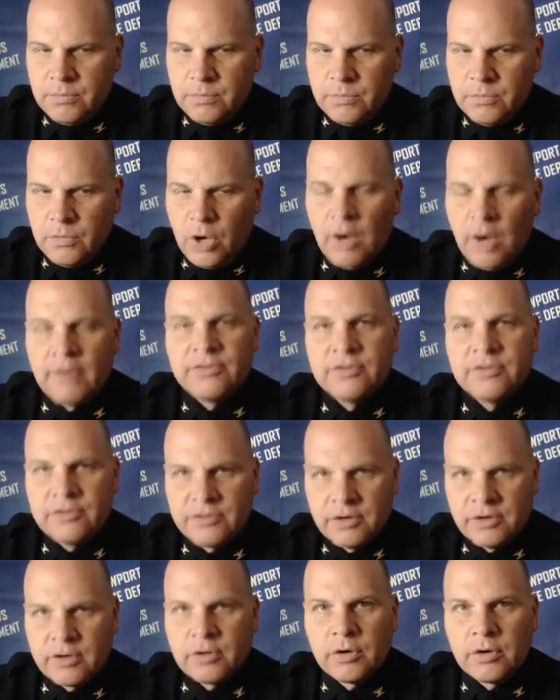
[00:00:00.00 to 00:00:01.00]

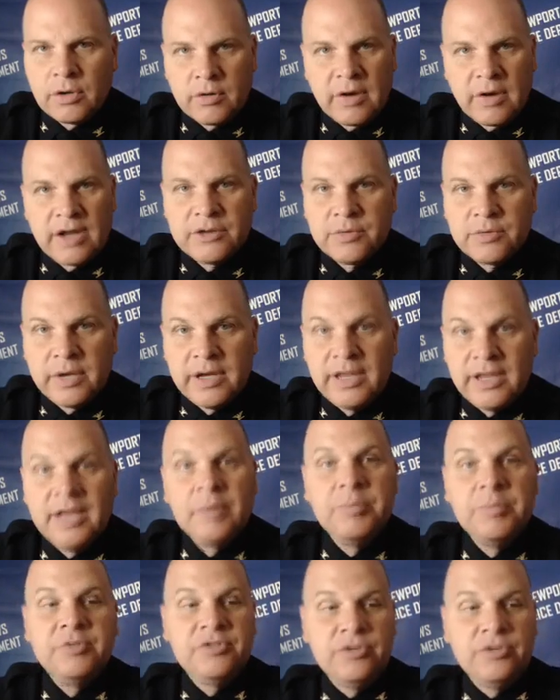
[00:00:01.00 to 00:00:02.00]
officers that are going to graduate
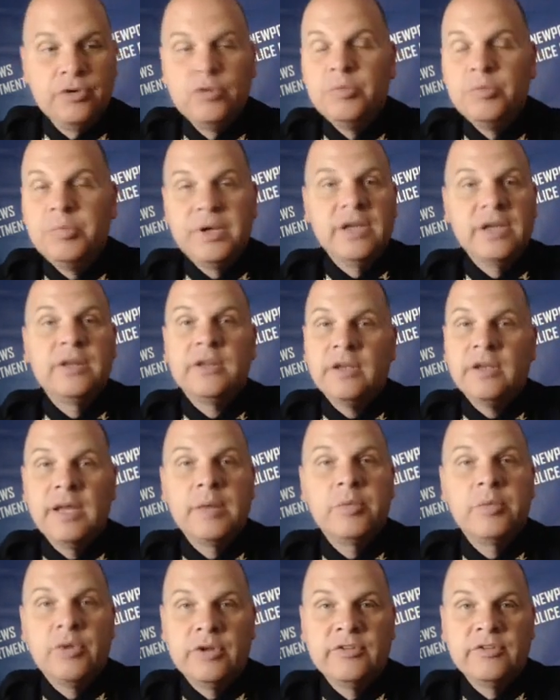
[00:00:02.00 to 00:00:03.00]
and soon be in the
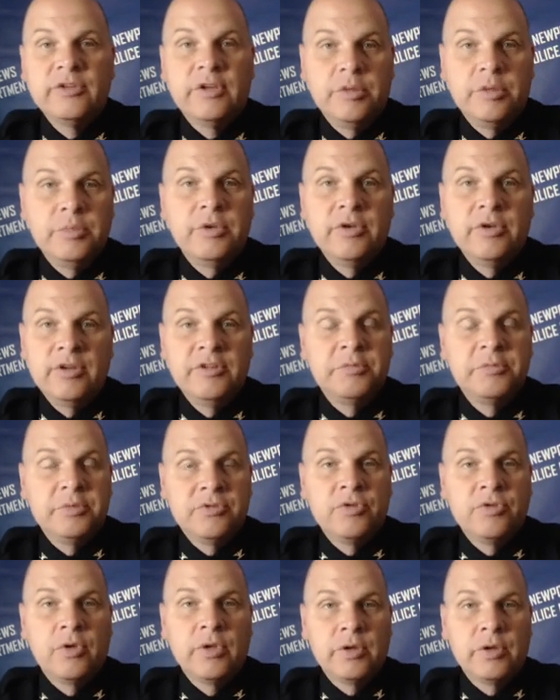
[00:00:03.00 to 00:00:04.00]
neighborhoods and communities
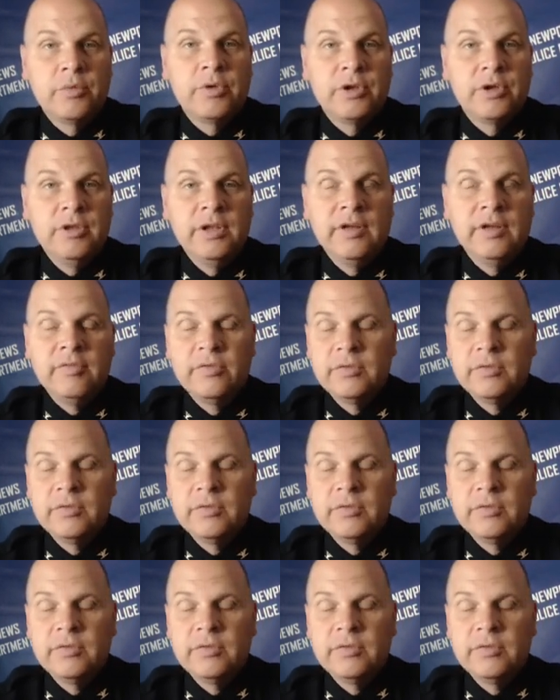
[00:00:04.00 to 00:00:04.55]
patrolling where you live?